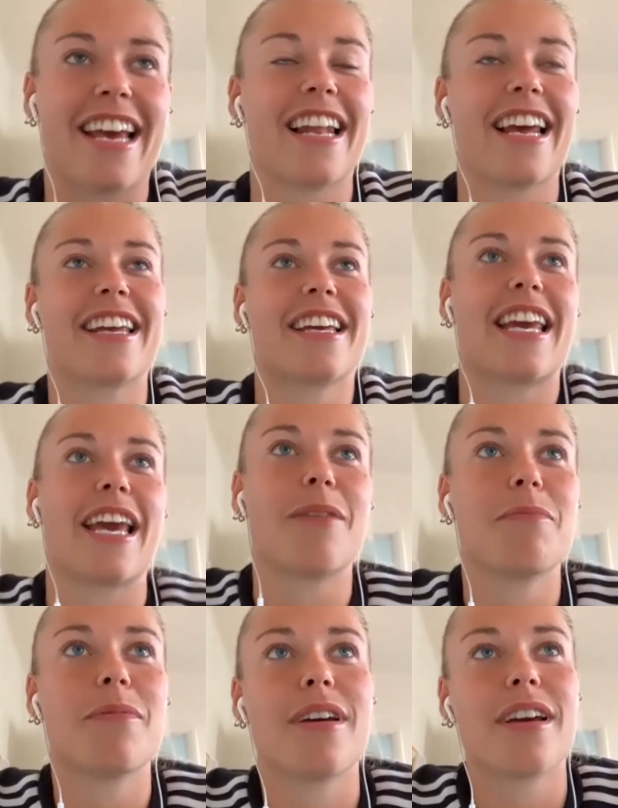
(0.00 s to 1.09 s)
like I
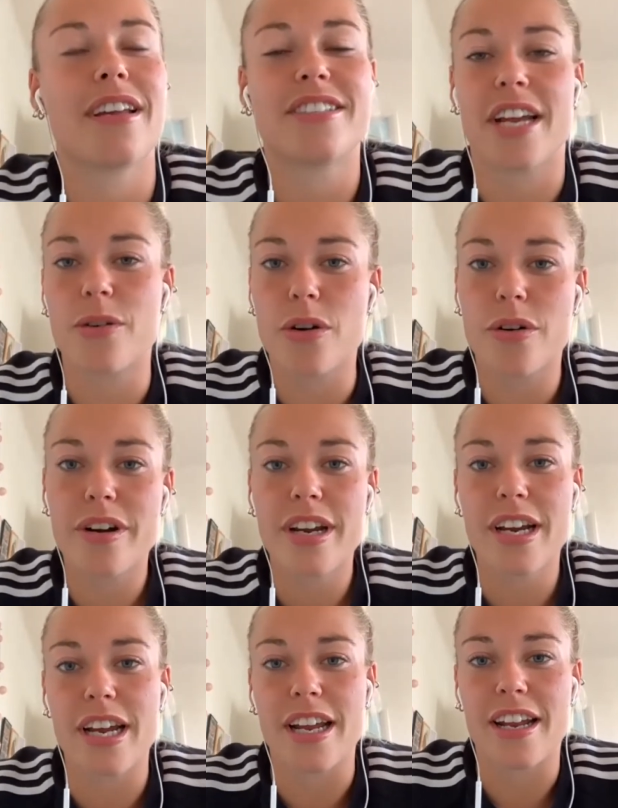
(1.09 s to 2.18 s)
came in
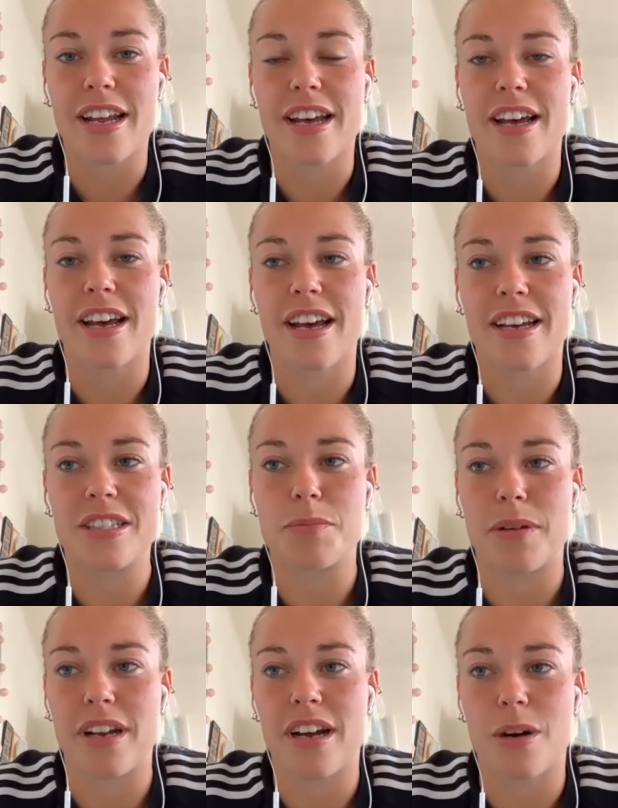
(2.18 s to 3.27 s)
January, and it's
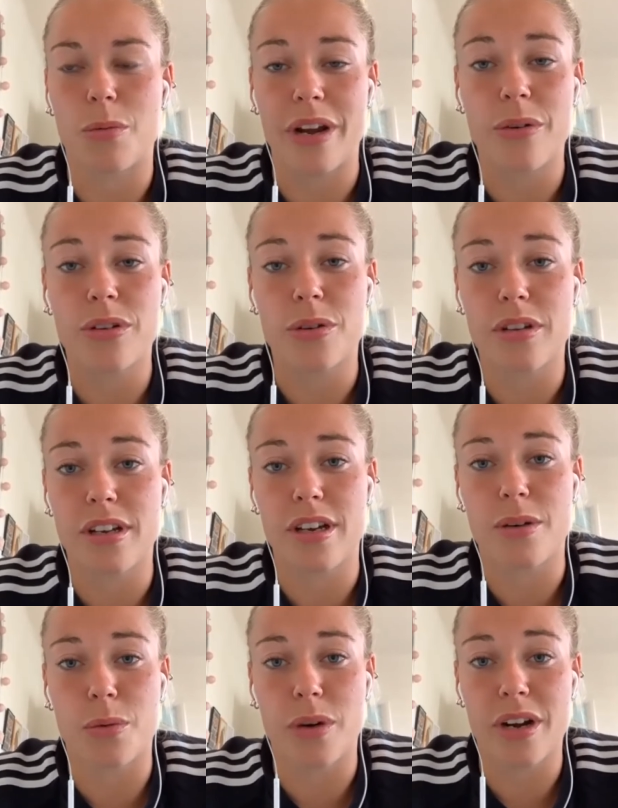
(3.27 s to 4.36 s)
been a weird
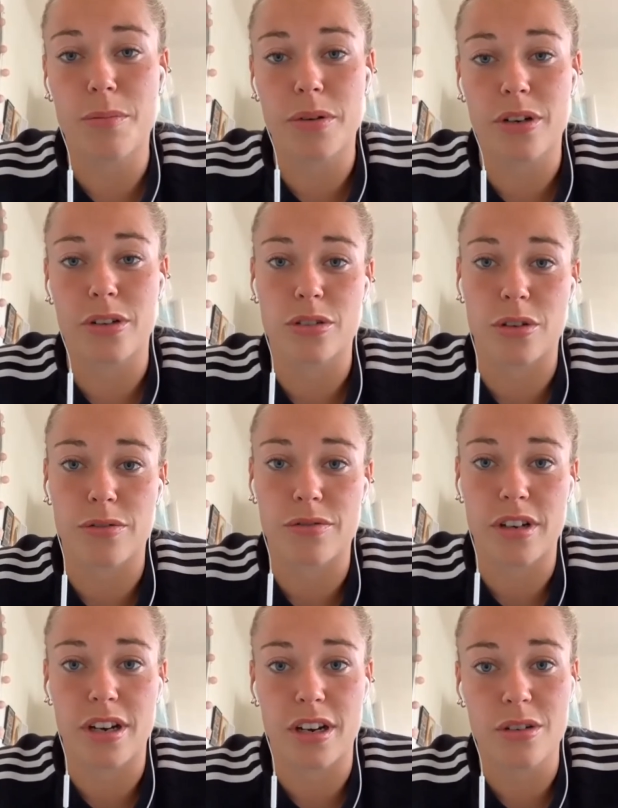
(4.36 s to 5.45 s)
because of
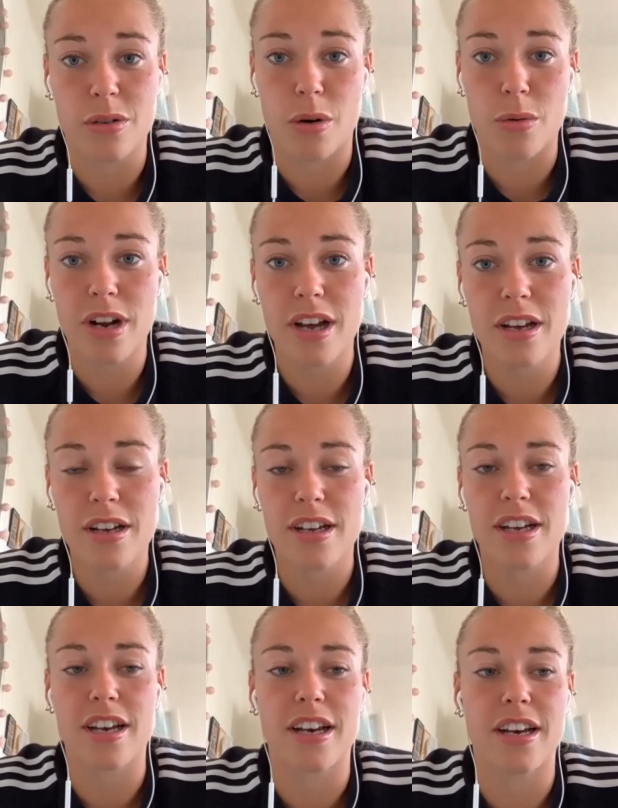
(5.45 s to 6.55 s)
Corona.
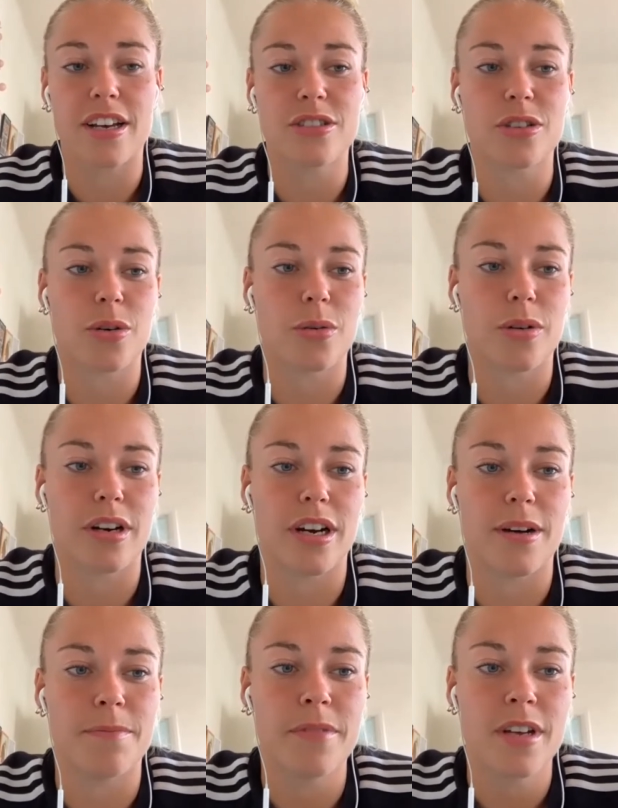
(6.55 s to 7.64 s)

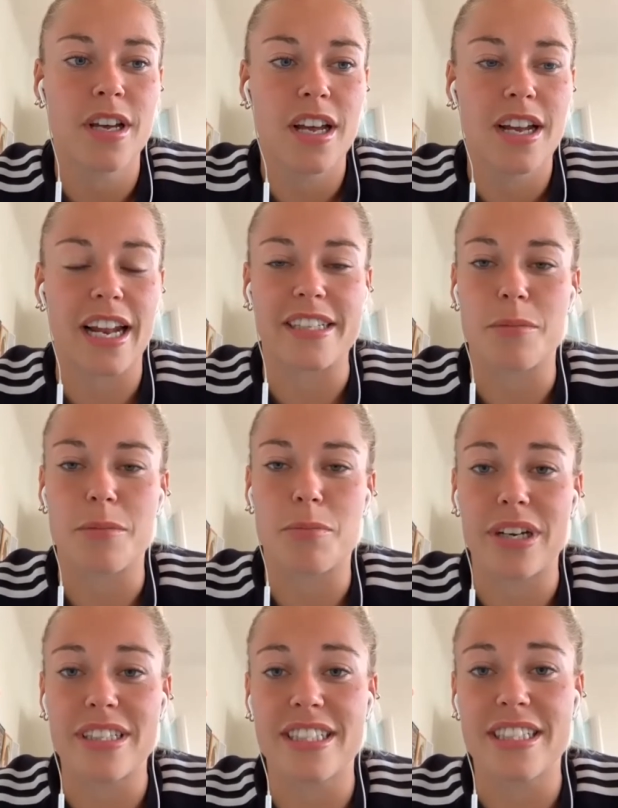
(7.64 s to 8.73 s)
Like the
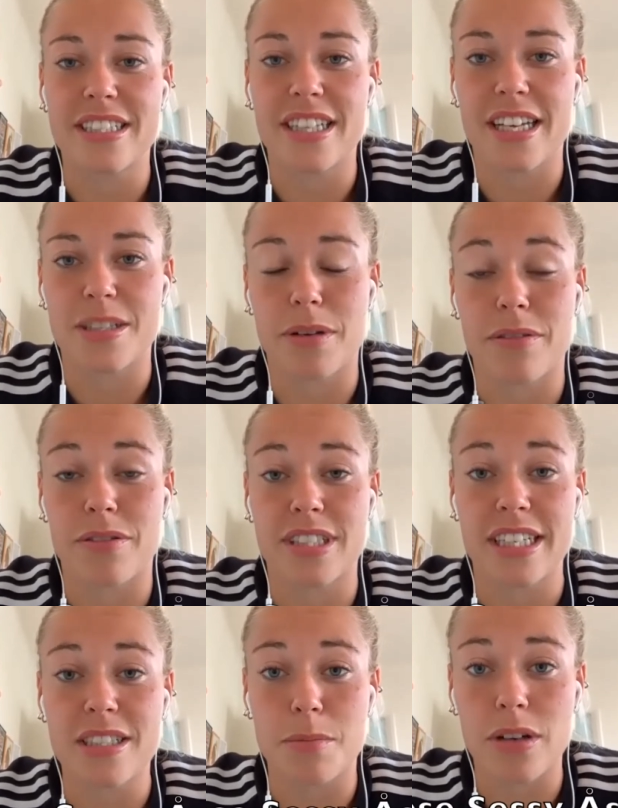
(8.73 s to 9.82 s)
preseason has been for
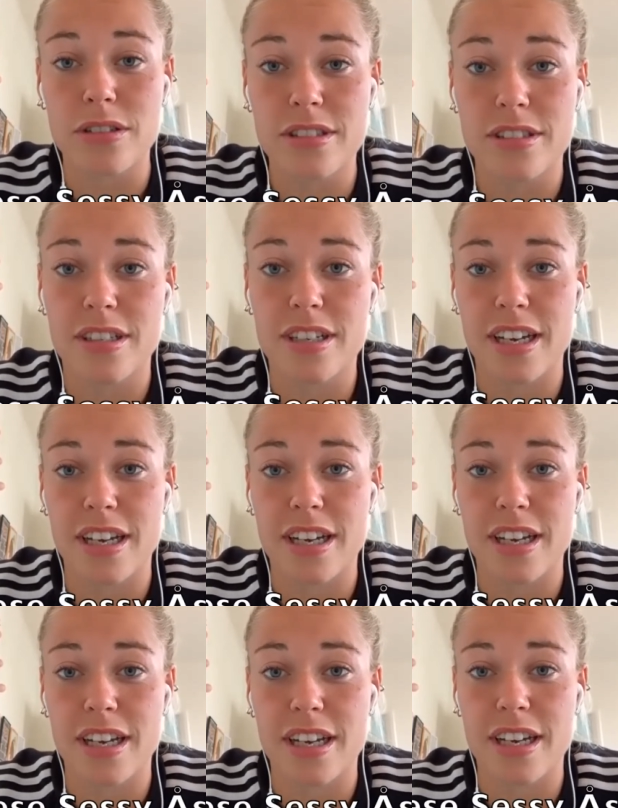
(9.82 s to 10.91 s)
6 months.
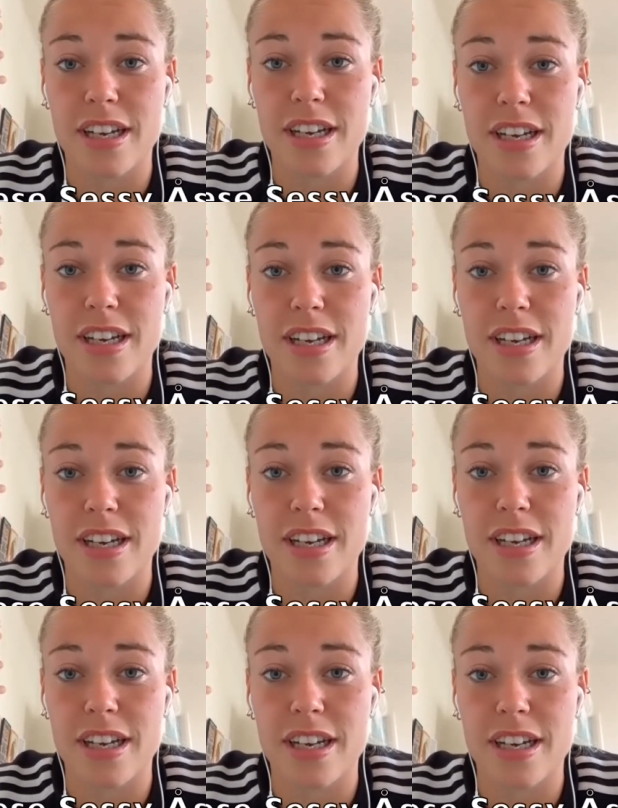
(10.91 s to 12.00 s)
I
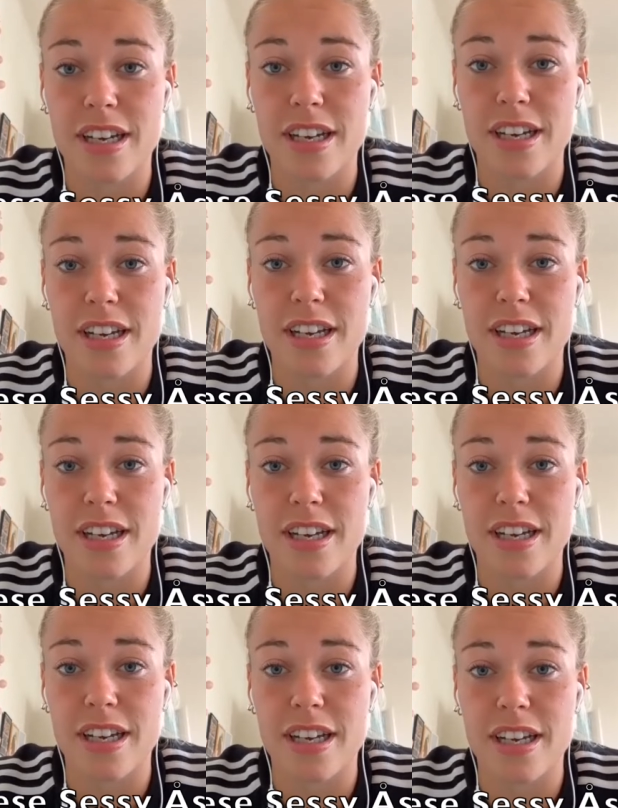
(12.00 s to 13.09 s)
hope that's the first
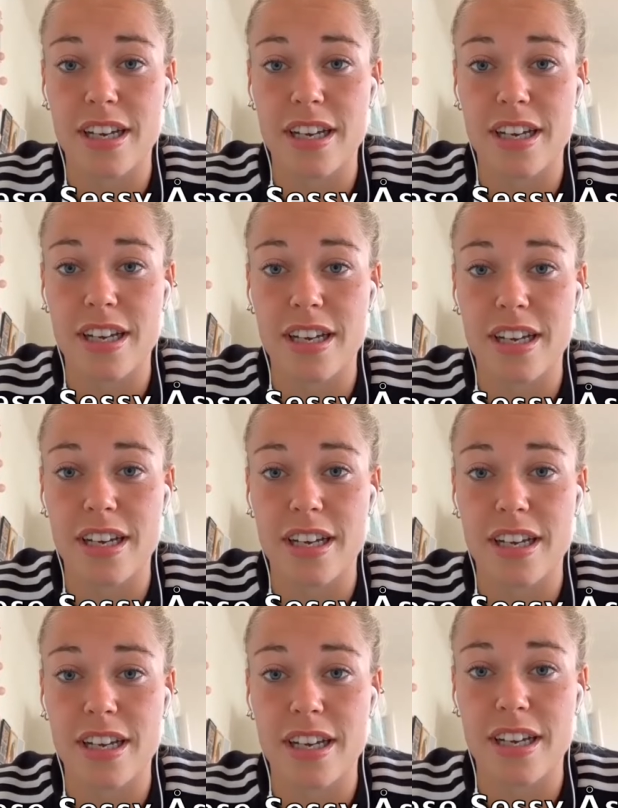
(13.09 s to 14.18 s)
and the last time I
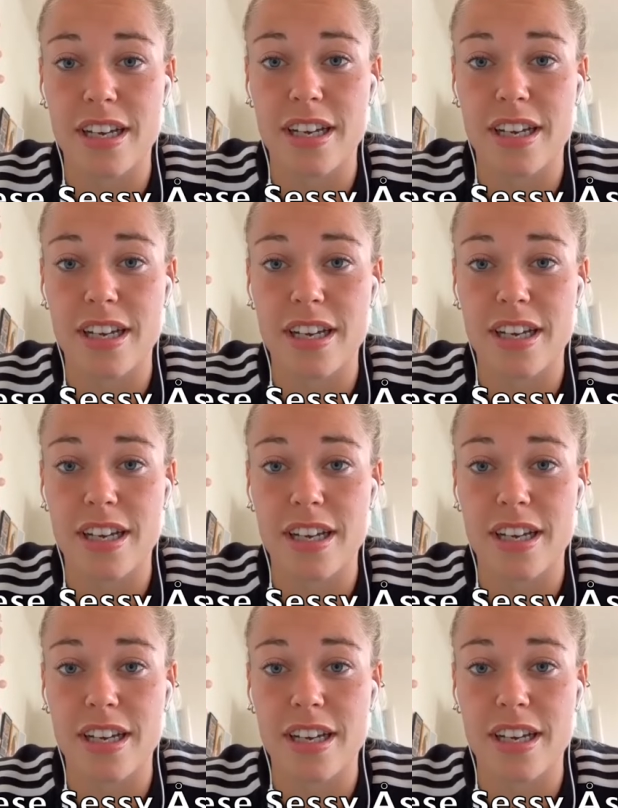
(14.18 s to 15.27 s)
have the preseason
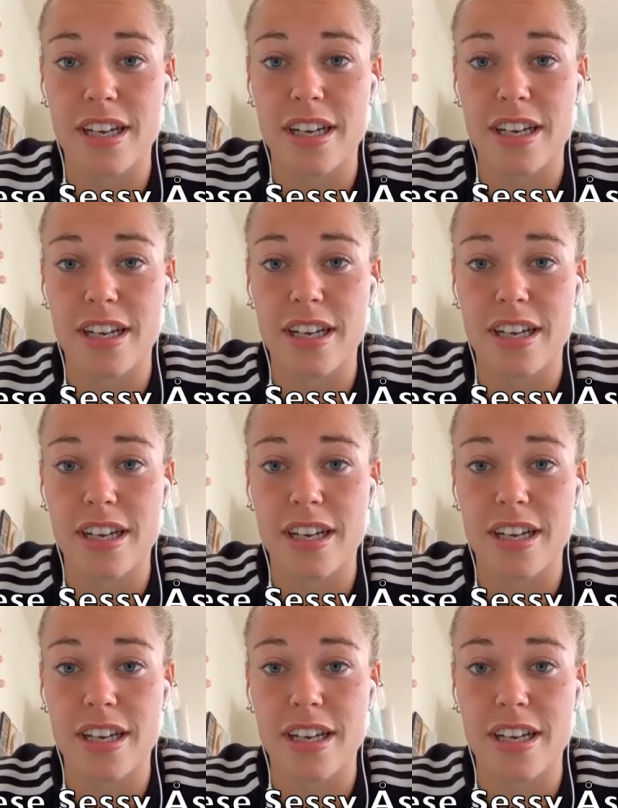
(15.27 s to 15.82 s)
for that long.